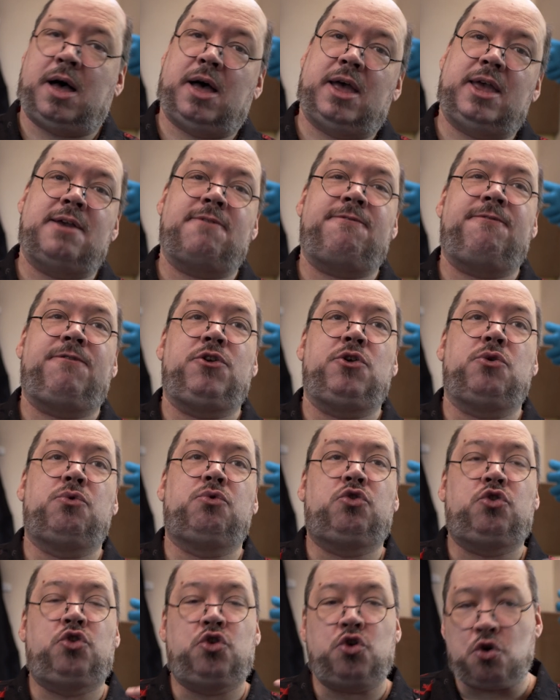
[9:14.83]
If you
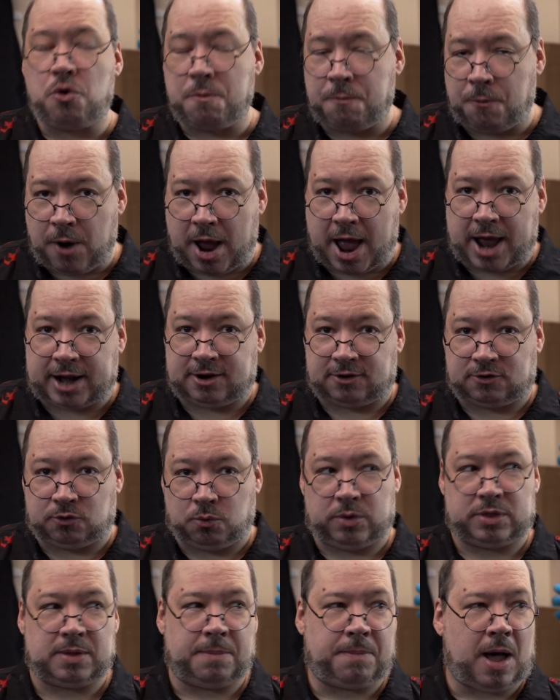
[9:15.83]
do practice
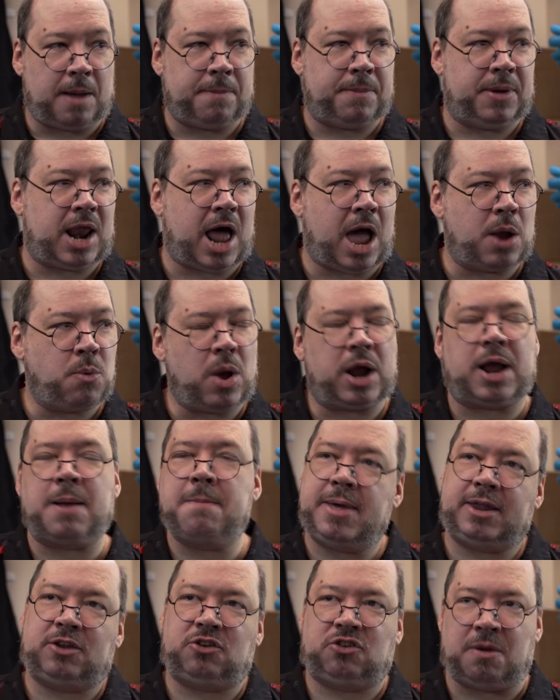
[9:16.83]
with a puppet, I
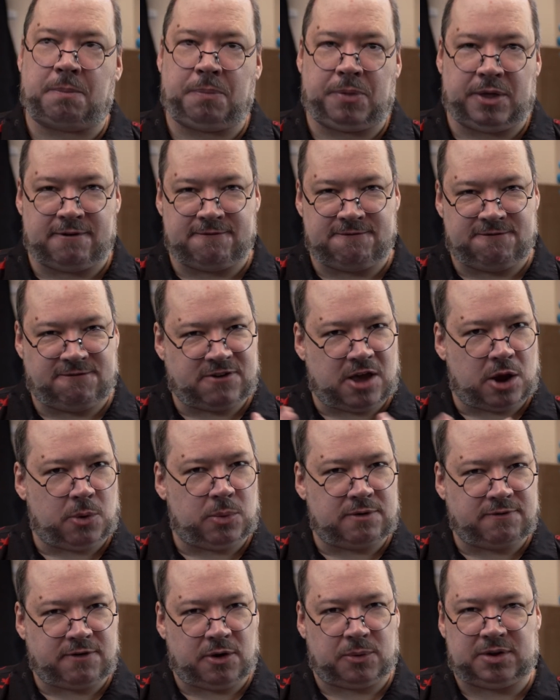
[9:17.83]
recommend something
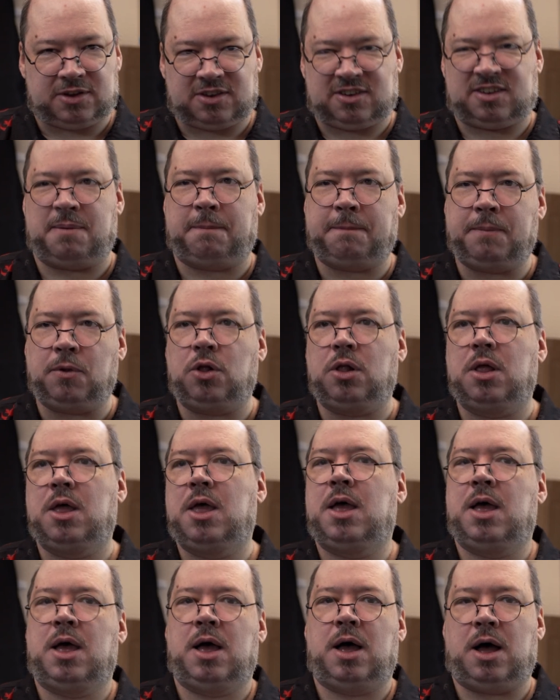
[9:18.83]
very, very simple,
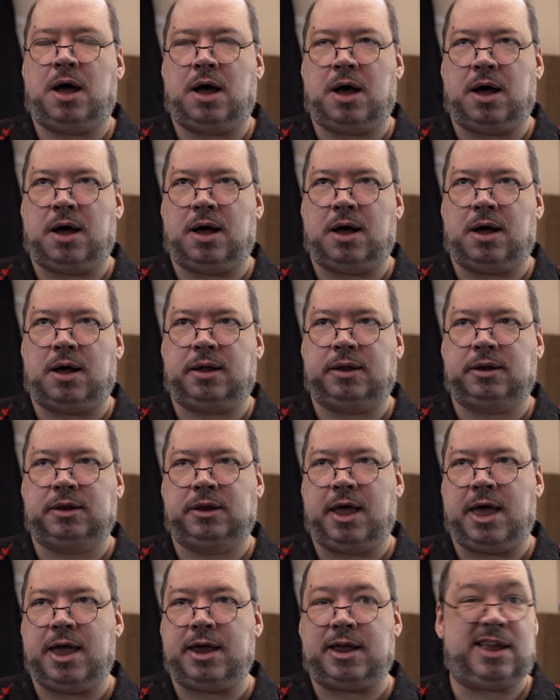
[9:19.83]

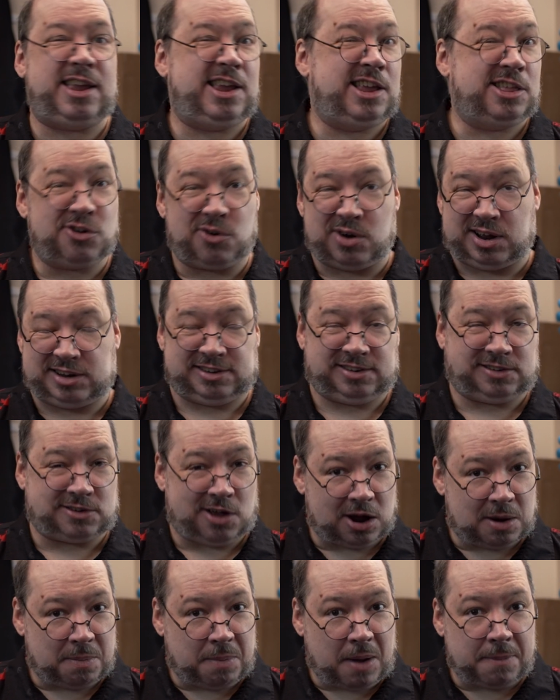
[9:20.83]
like either a
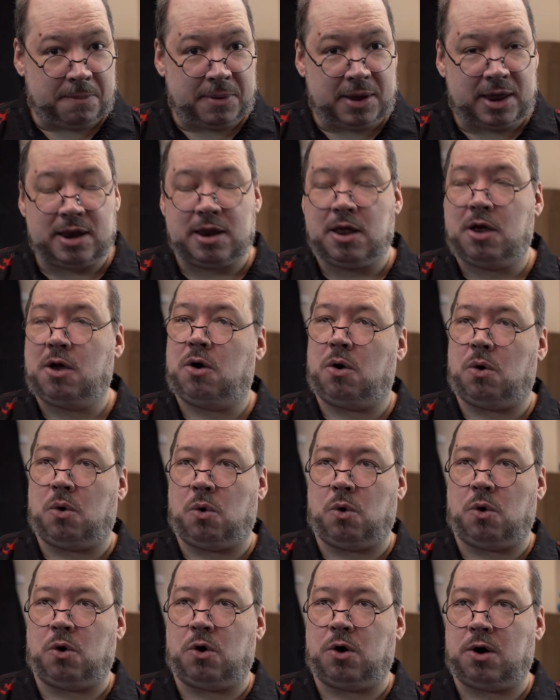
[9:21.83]
sock puppet,
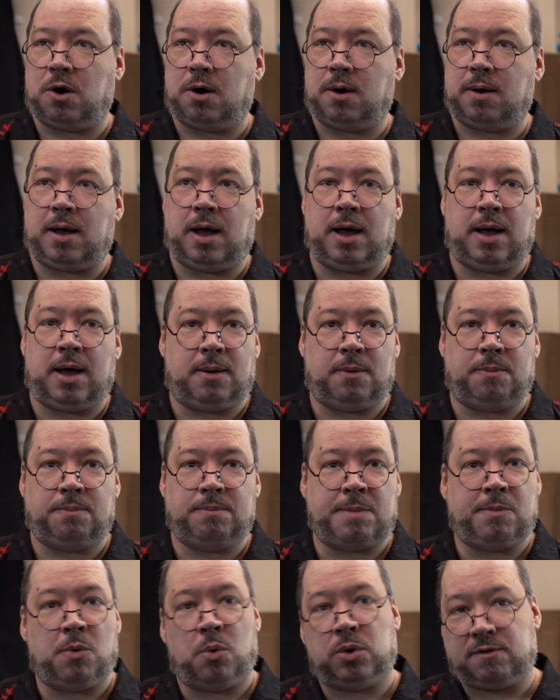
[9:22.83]
or
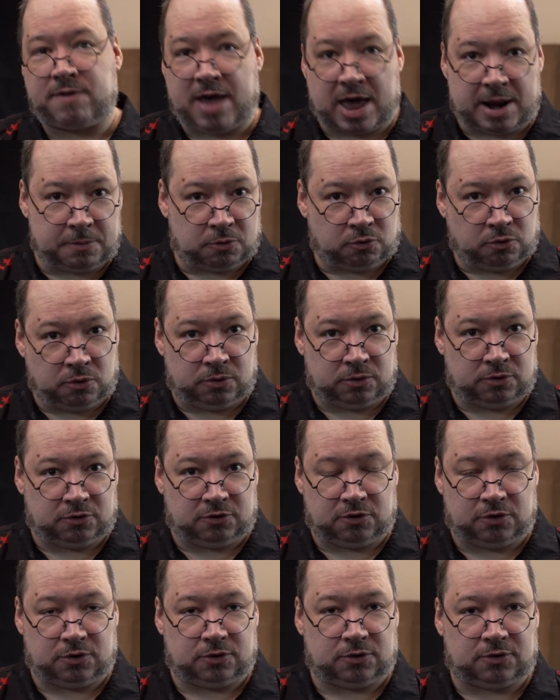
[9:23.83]
maybe one of Adam
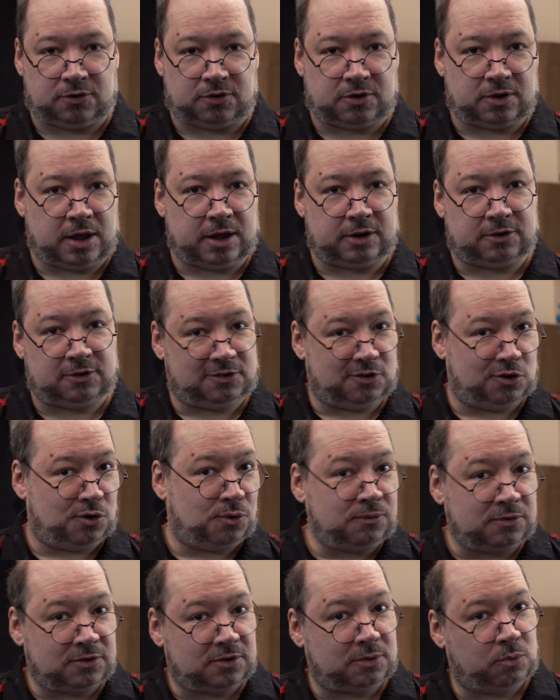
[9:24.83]
Kreutinger's
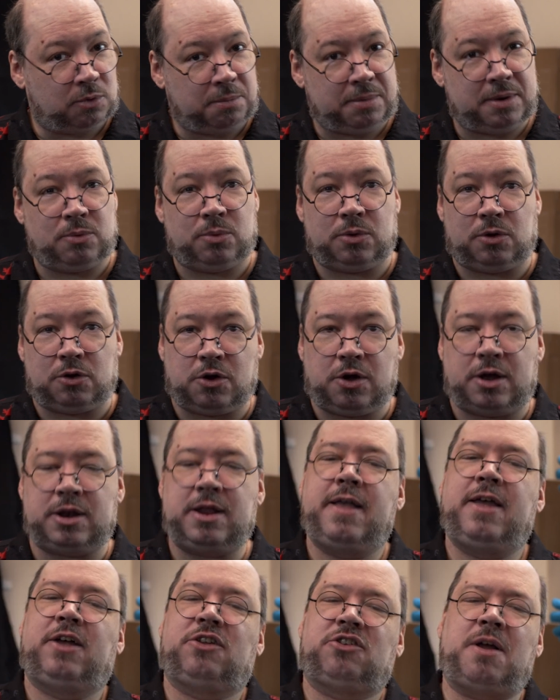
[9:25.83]
snoofs would be real good.
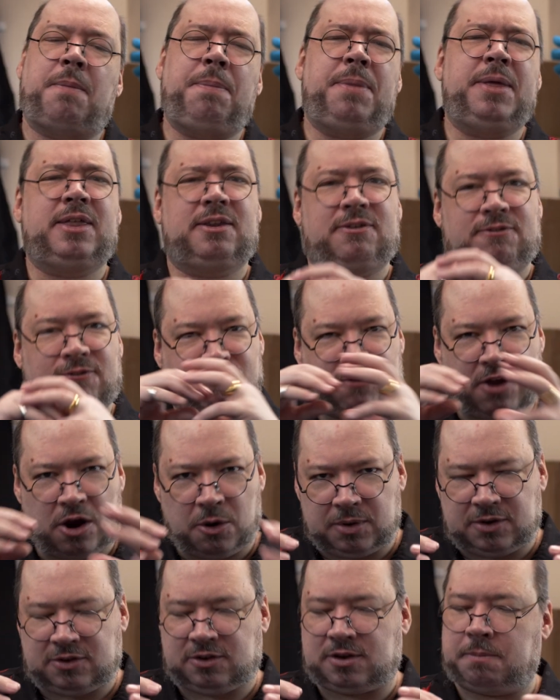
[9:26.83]
Something that's
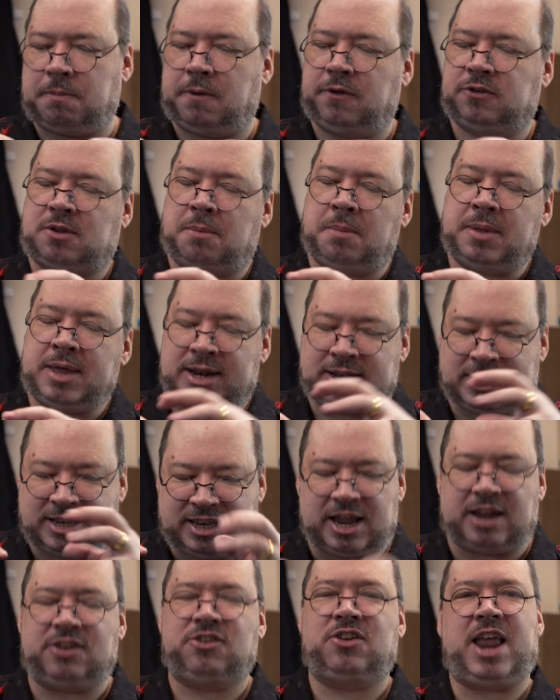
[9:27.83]
very simple, something that
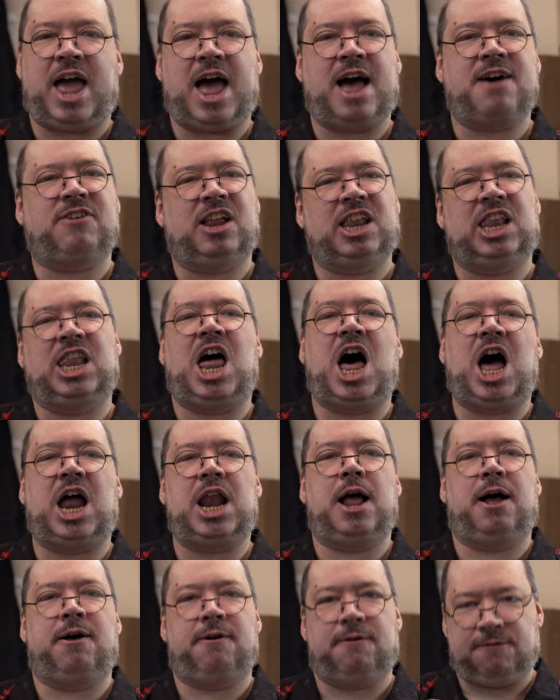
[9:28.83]
doesn't have a lot
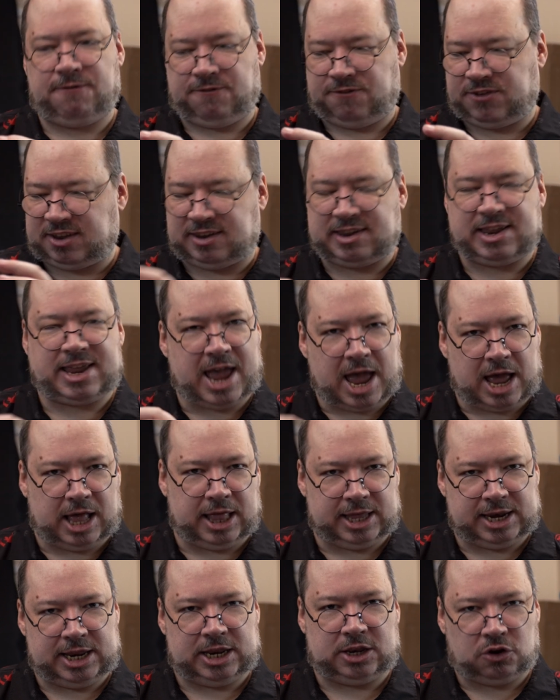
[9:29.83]
of
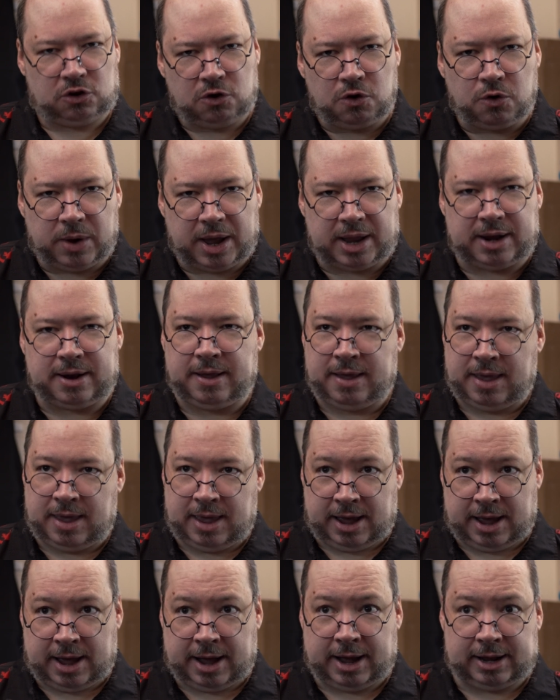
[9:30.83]
physicality to it,
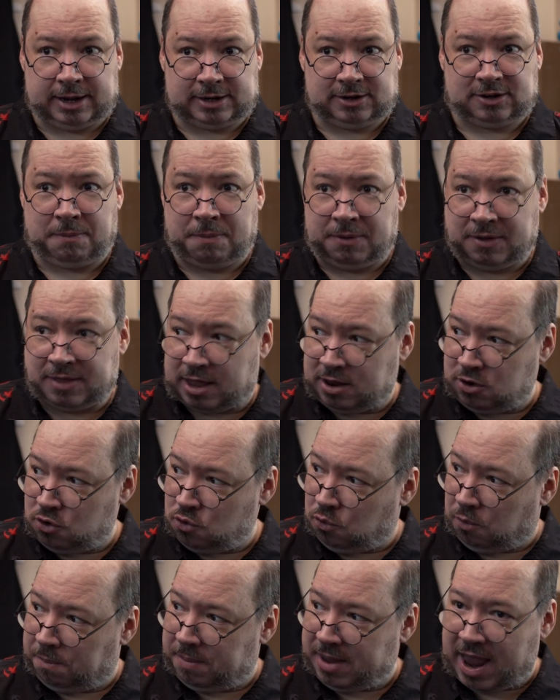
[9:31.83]
and something that you
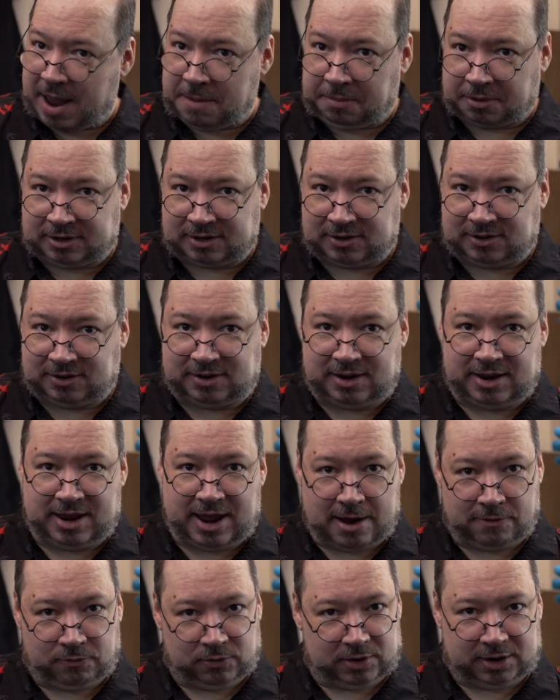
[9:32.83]
will be able to
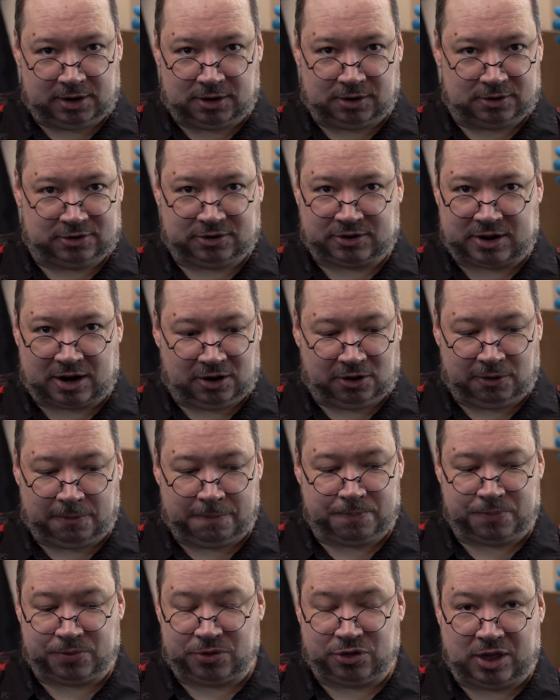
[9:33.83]
see every little subtle
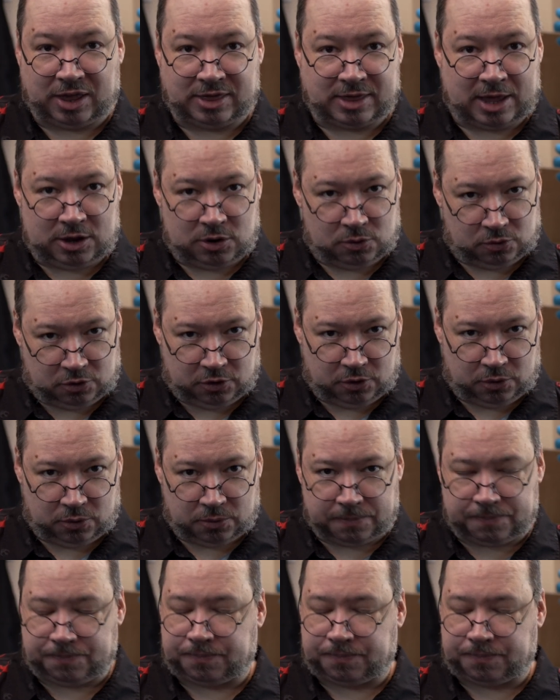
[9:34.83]
thing that you do.